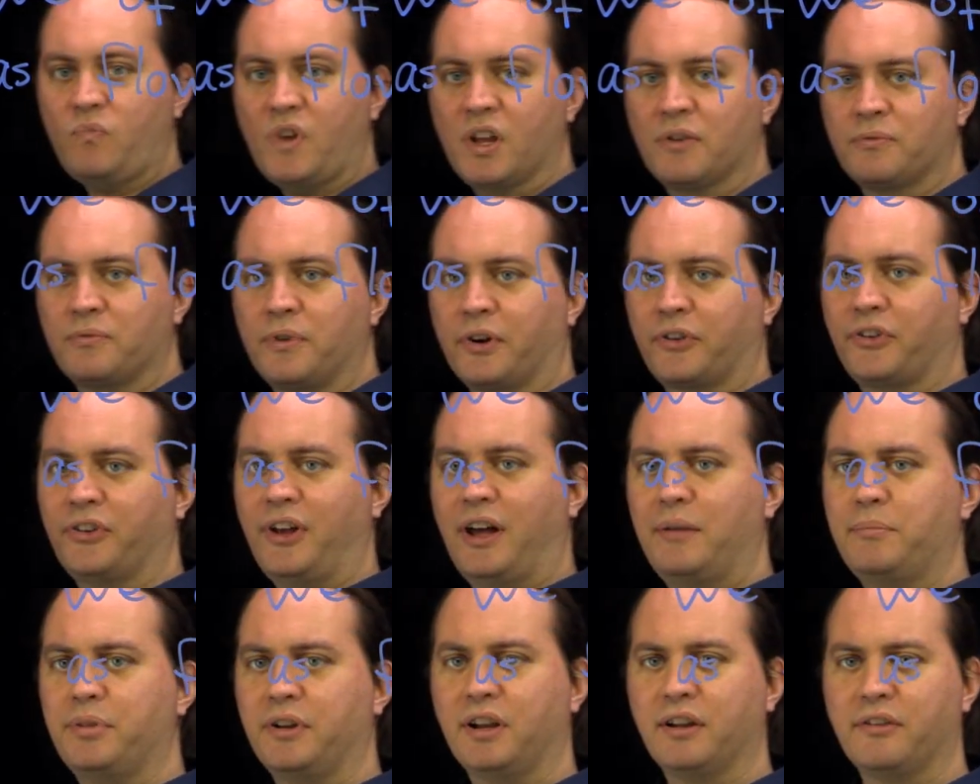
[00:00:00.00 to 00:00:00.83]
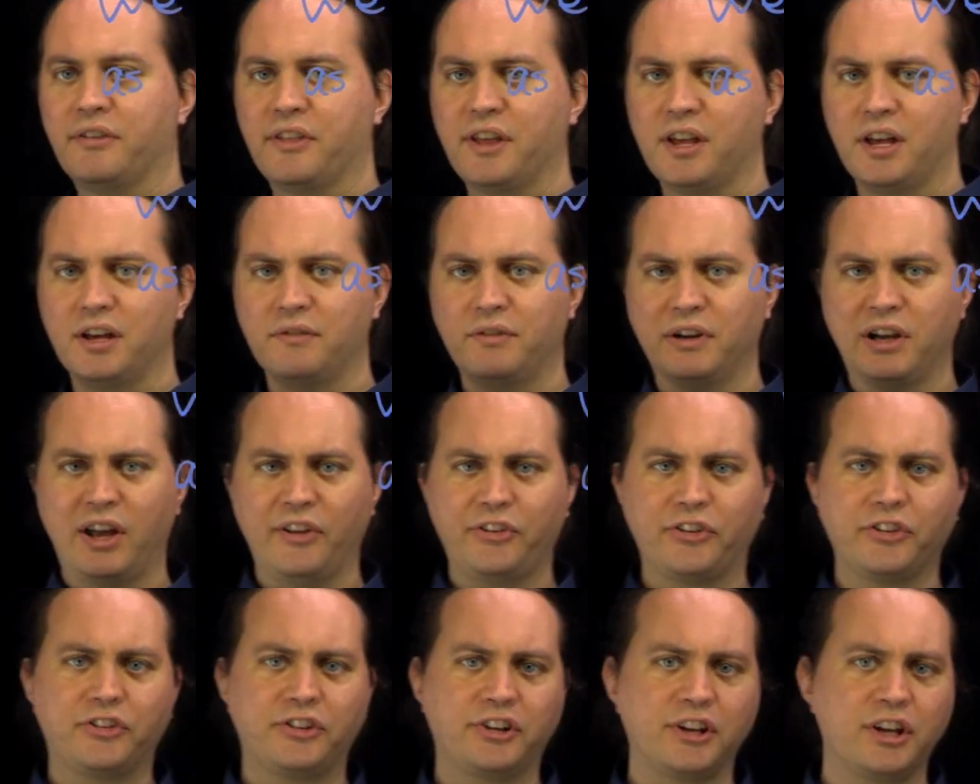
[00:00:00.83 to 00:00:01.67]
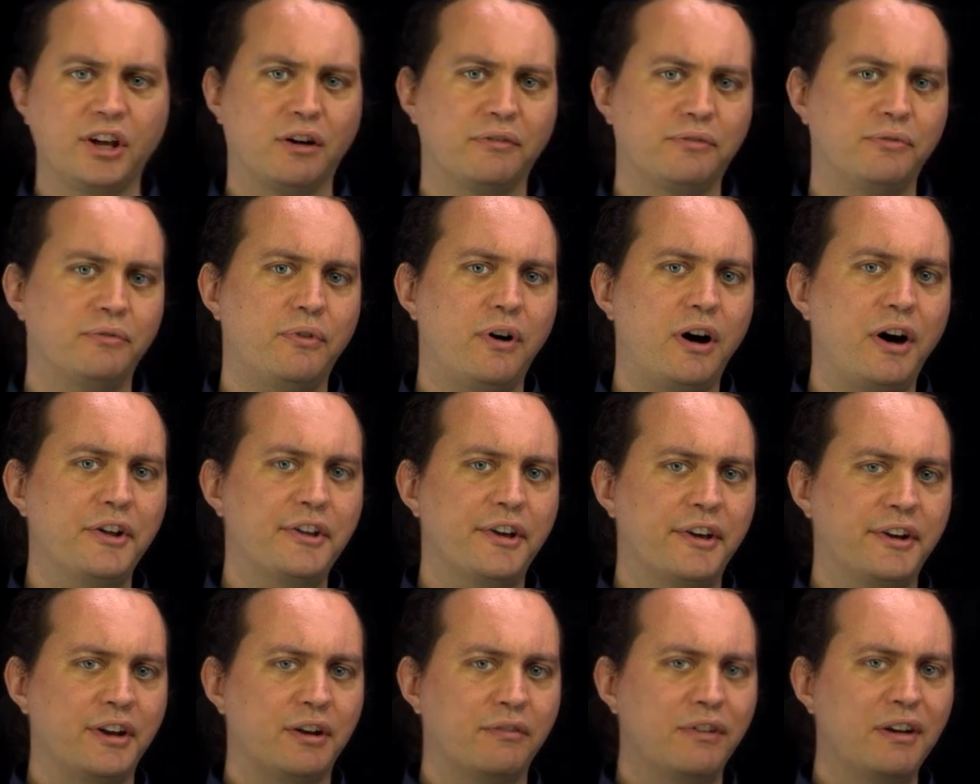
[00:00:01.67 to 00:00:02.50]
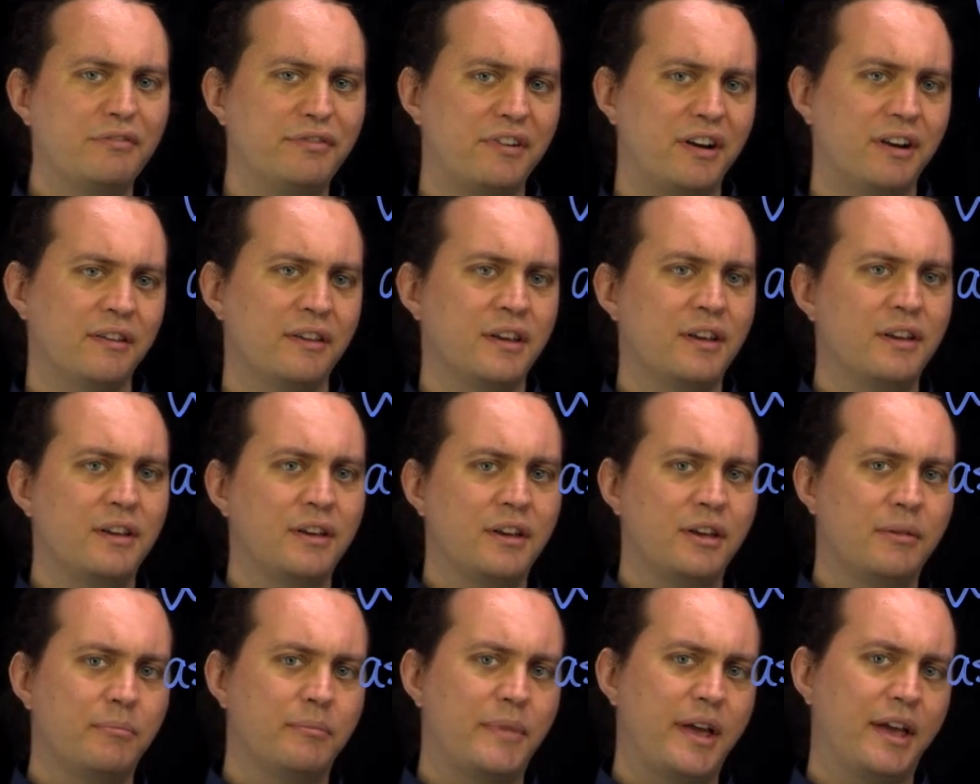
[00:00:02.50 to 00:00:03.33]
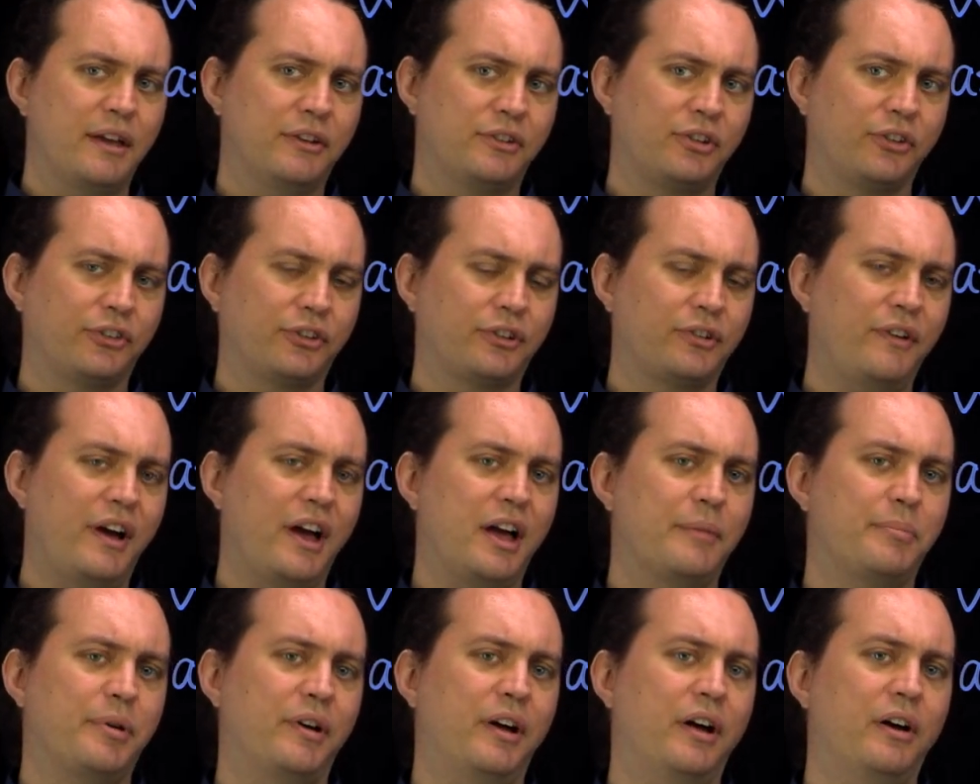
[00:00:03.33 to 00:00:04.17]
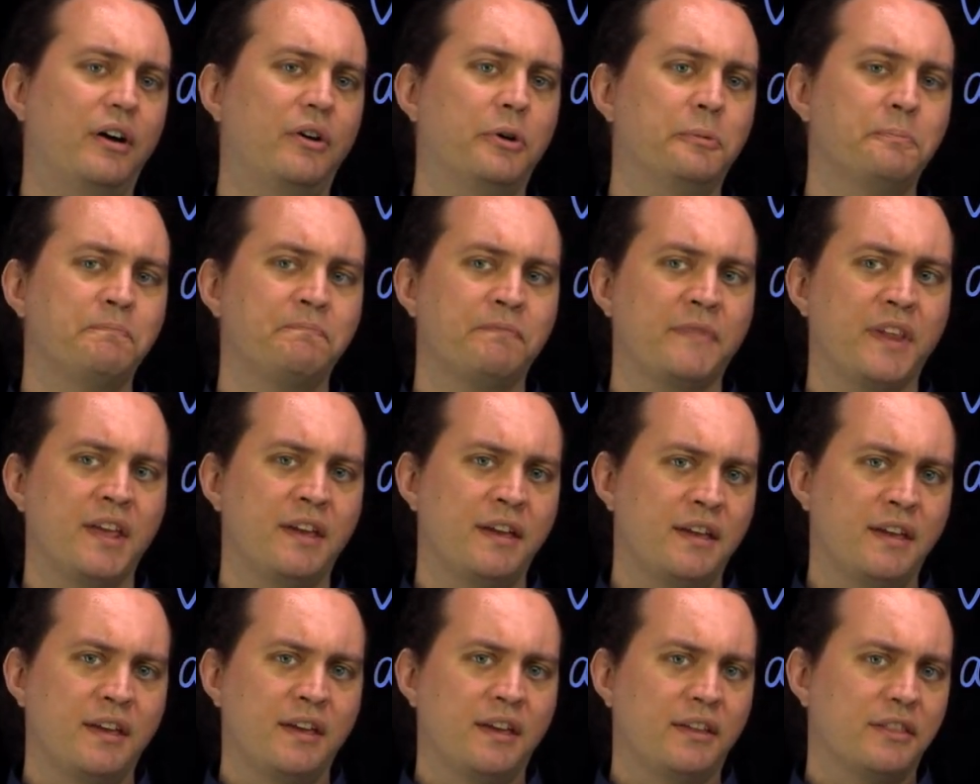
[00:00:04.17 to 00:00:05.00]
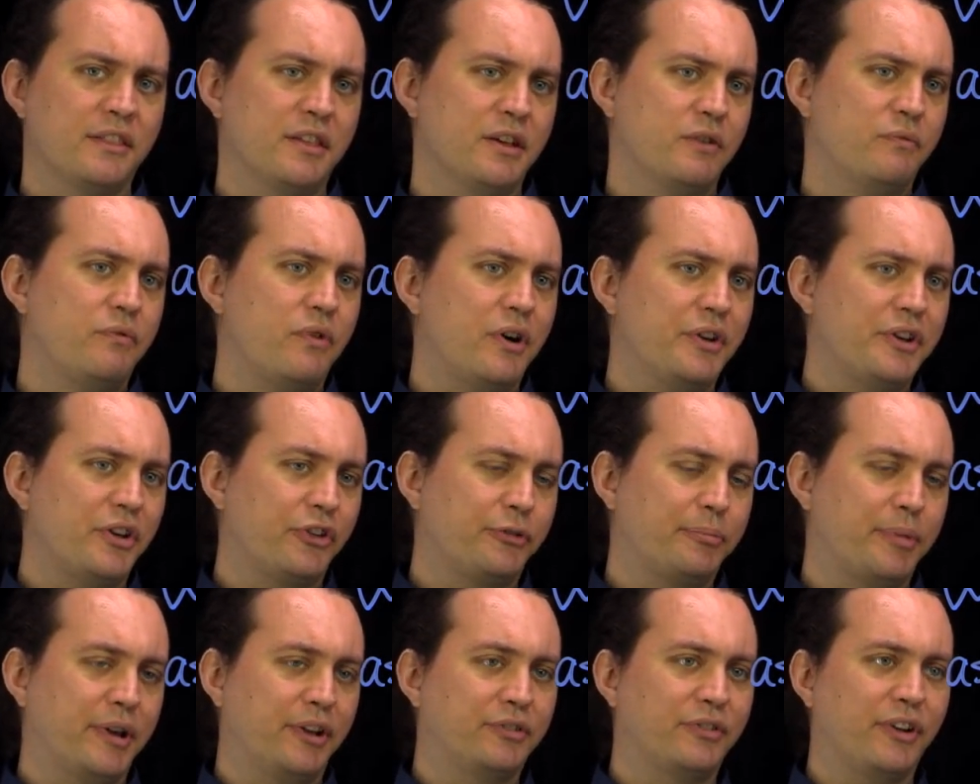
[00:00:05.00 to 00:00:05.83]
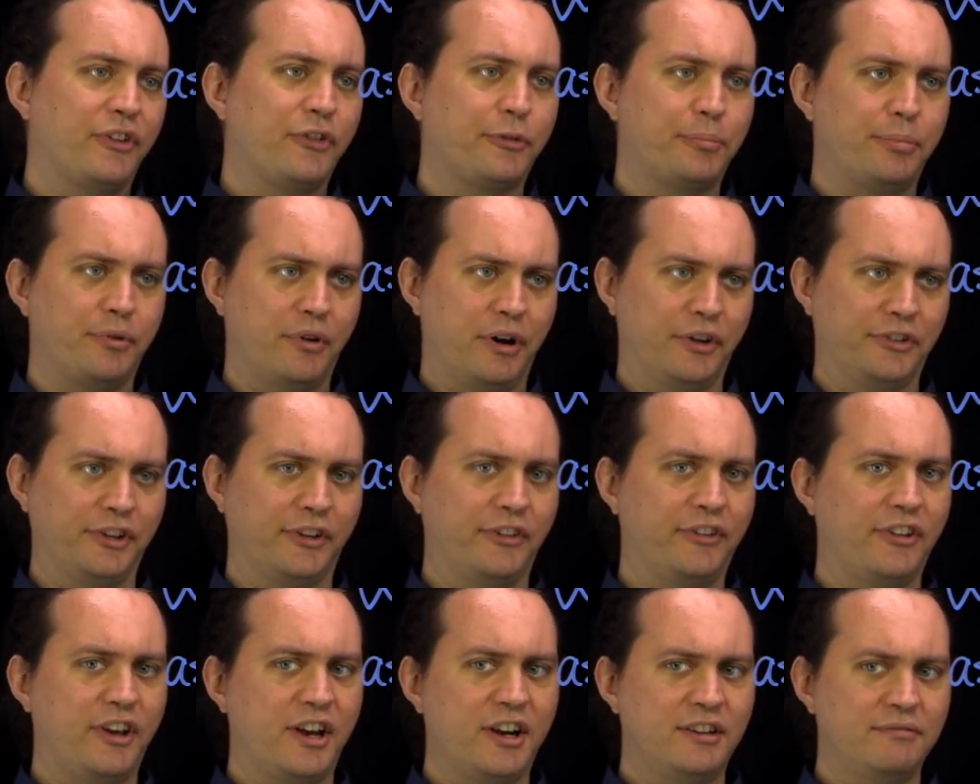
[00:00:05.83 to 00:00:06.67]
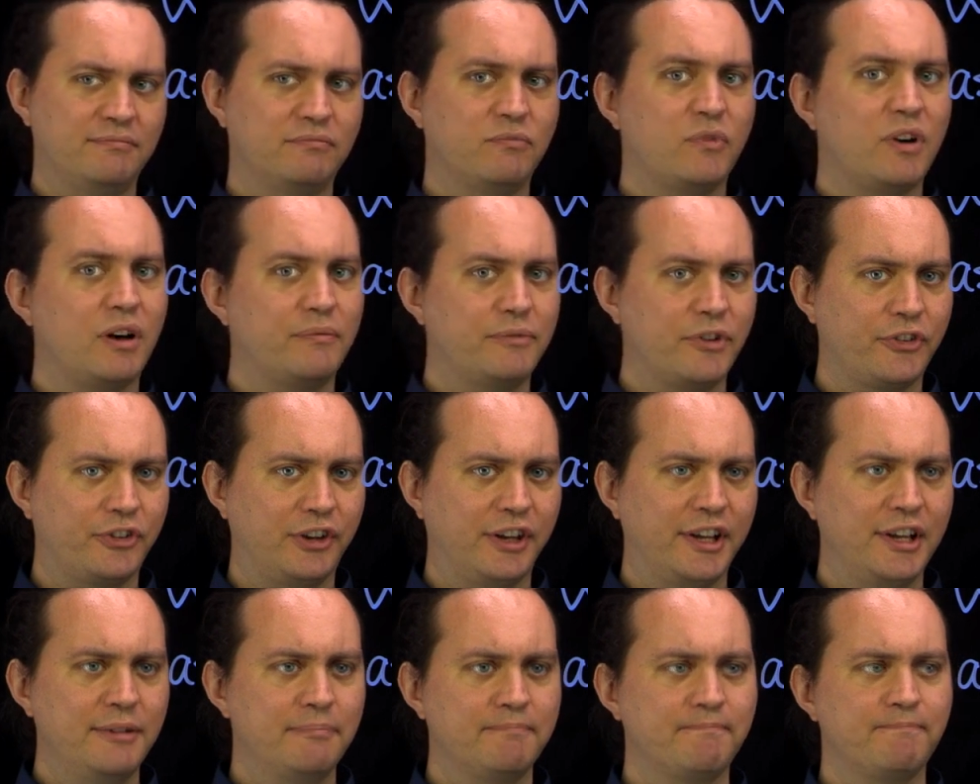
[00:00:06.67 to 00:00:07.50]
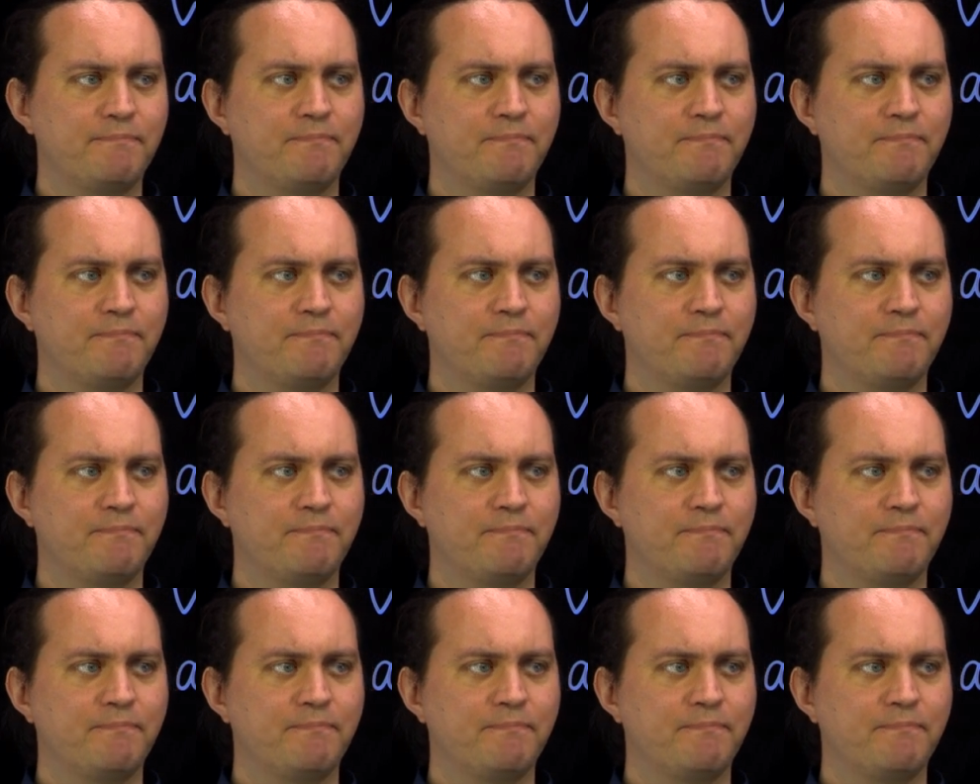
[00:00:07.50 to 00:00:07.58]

For example, the velocity of water in a river may describe how the water is being transported there, obviously.